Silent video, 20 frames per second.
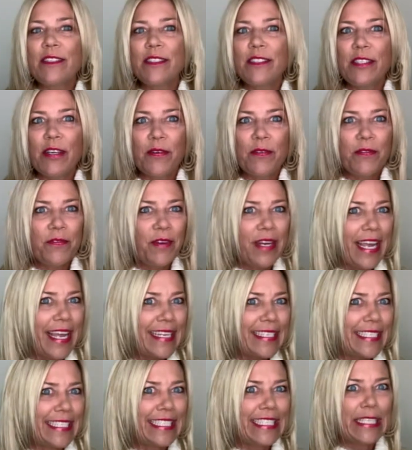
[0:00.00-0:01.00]
Don't
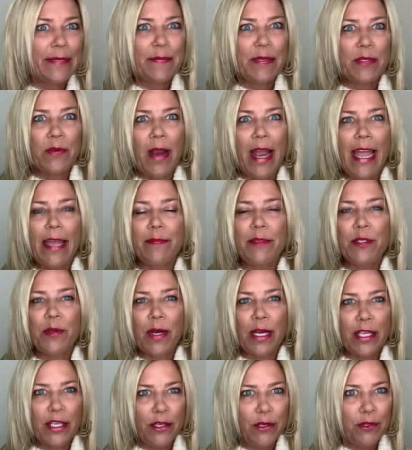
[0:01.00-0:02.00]
forget to subscribe to our
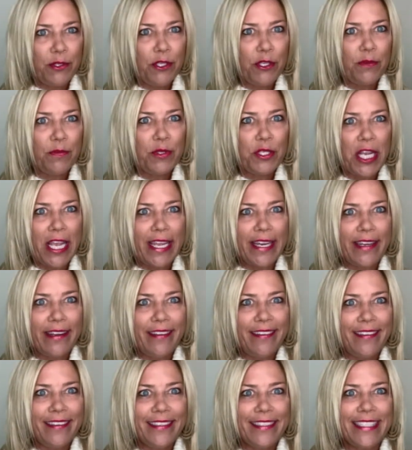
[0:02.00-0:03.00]
YouTube
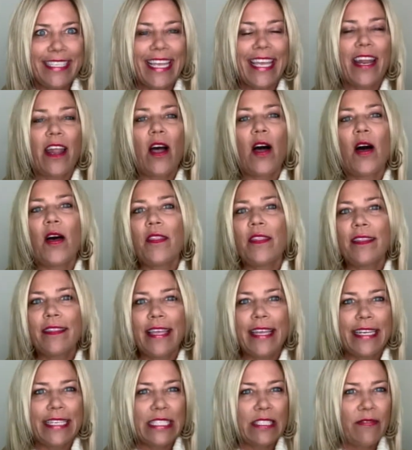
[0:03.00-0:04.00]
channel to get all the
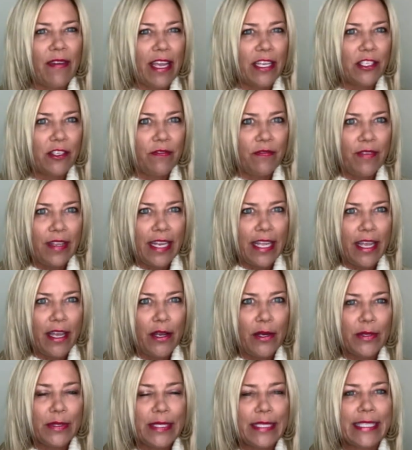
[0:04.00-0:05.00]
latest fashion
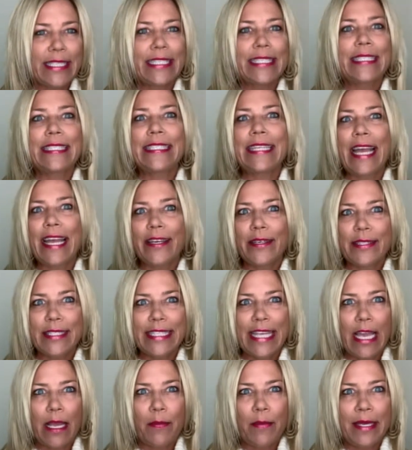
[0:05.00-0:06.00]
videos, style
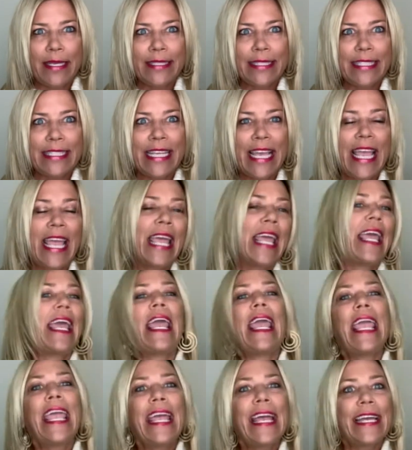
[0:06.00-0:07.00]
segments,
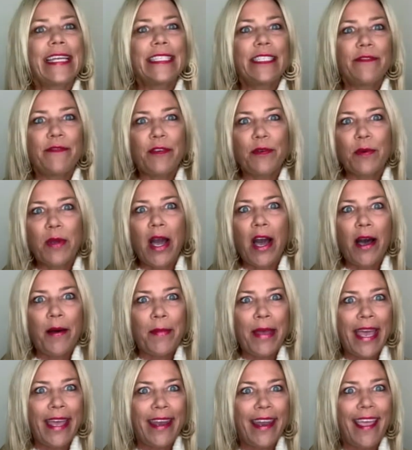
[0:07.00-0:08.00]
and if you
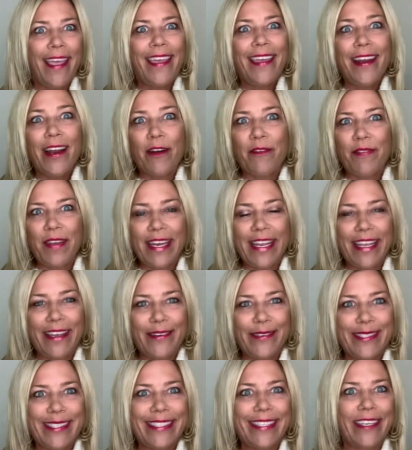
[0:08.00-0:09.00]
comment in our
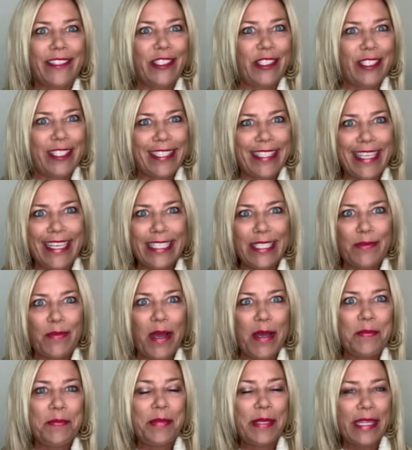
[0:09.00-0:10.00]
videos such as this
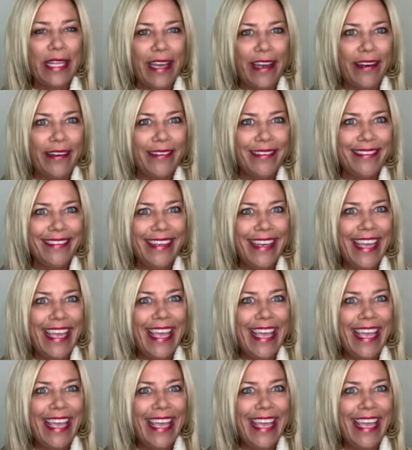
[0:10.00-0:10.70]
one below,